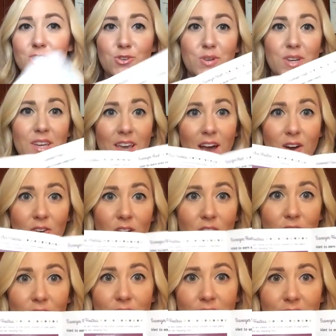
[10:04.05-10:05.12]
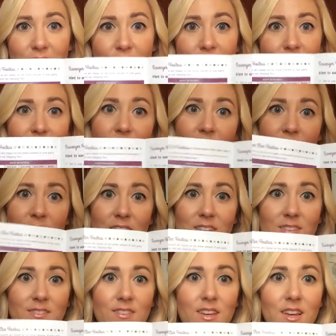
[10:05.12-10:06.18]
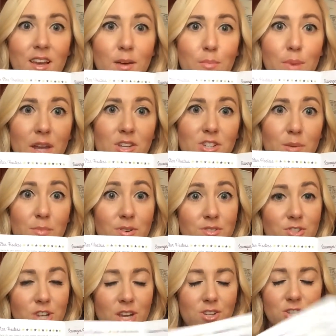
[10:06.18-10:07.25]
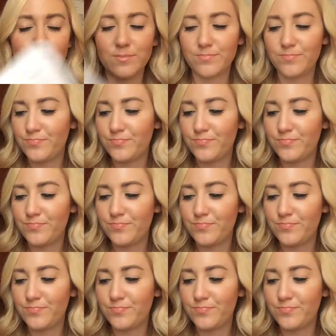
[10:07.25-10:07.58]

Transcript: you can count on a lot of these page numbers changing.